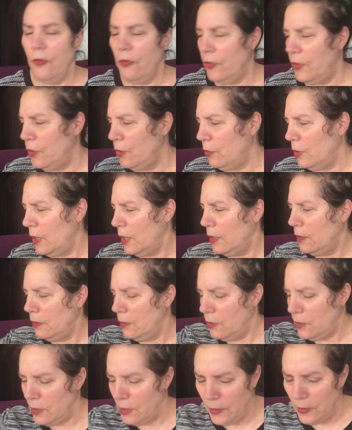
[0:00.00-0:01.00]
for you
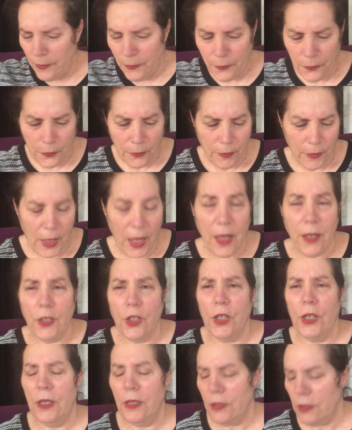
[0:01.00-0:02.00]
ladies and
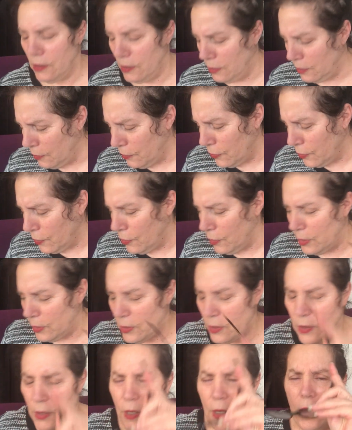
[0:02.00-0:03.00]
gents, of
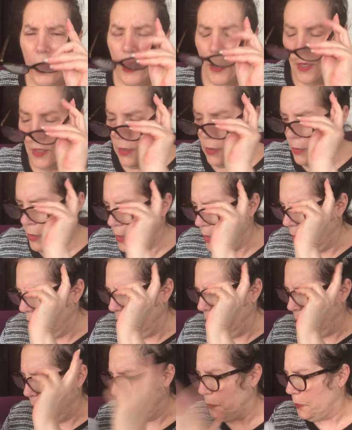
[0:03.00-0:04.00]
course. Okay,
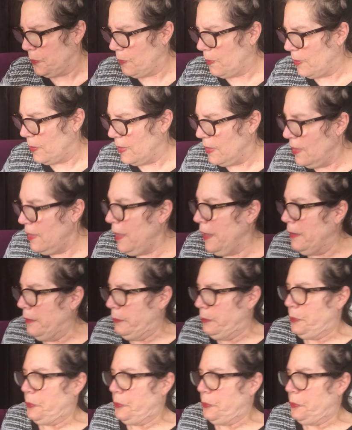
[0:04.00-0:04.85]
then